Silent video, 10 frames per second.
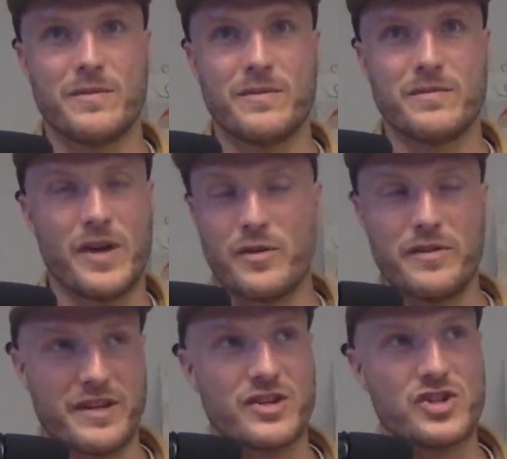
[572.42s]
I
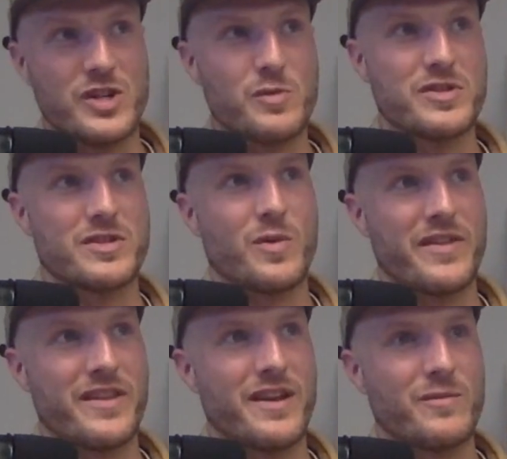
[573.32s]
don't think she was the
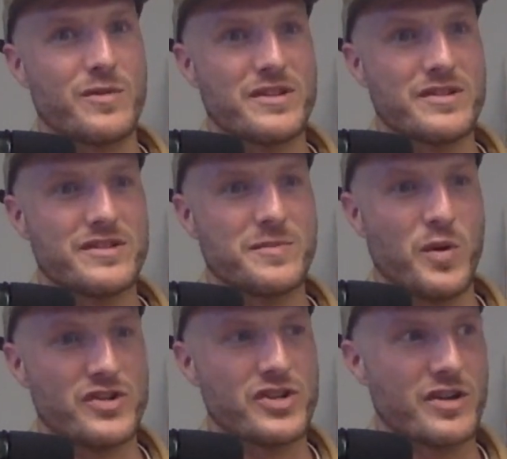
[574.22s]
one that was
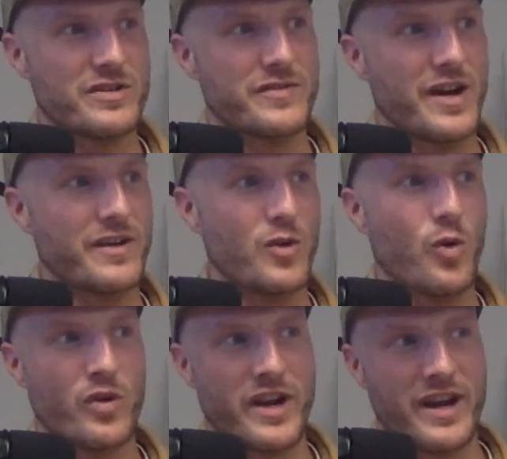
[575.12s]
put in charge of kind of
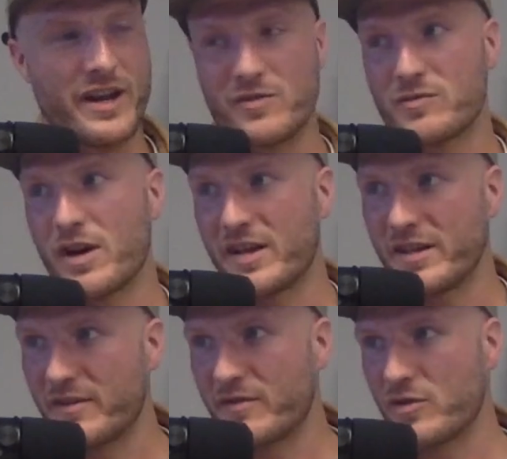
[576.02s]
coordinating and running
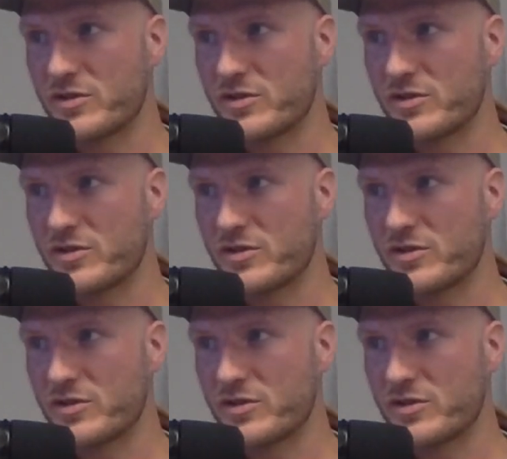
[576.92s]
the first.